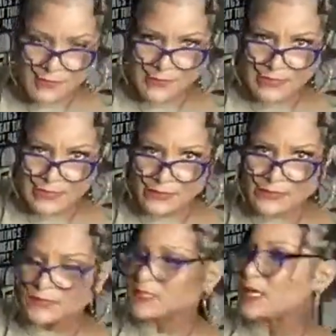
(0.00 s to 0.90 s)
splits on
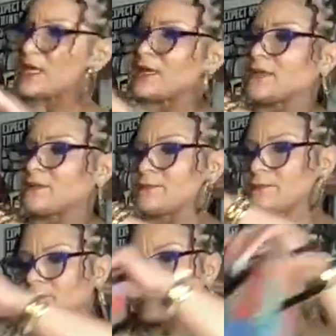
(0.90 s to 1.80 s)
the side.
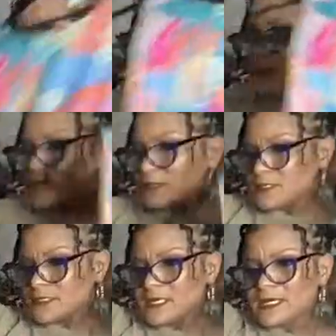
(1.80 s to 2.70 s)
And then
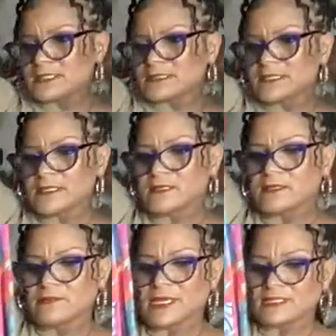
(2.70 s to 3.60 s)
it has
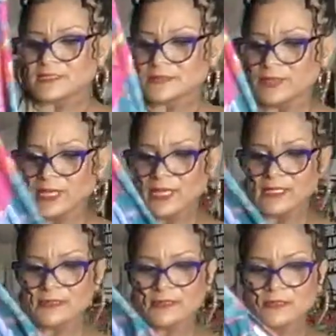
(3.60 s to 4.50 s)
the matching
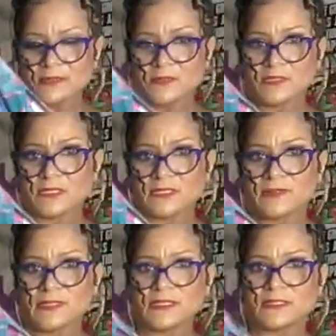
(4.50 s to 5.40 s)
pants with the
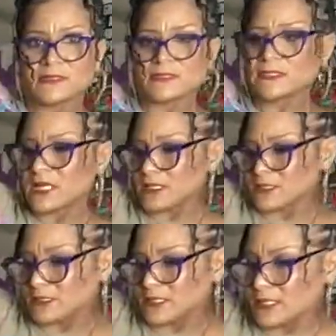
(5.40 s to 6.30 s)
splits on the side of
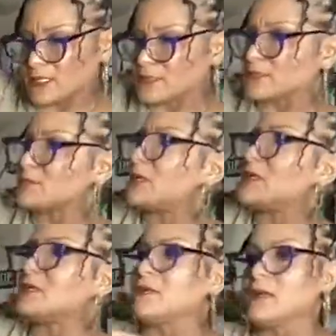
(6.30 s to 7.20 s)
the leg as well.
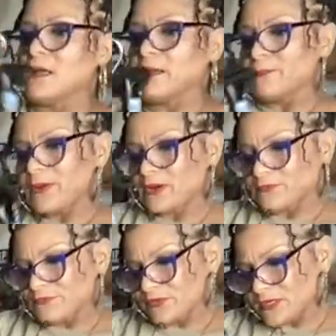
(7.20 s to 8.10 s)

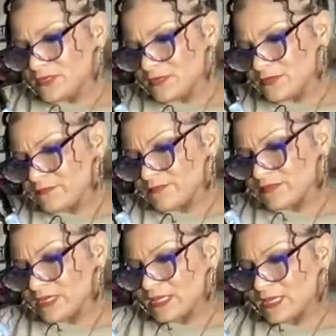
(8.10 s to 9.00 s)
Perfect for
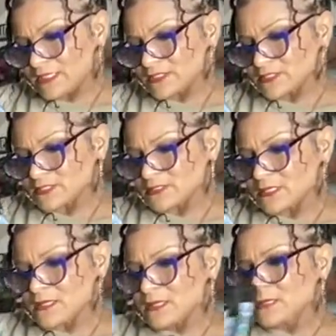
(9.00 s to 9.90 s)
vacation.
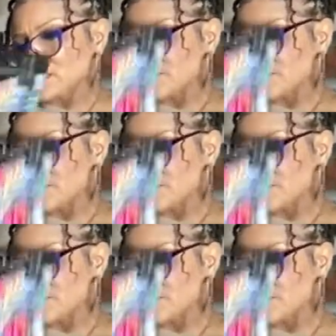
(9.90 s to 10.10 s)
The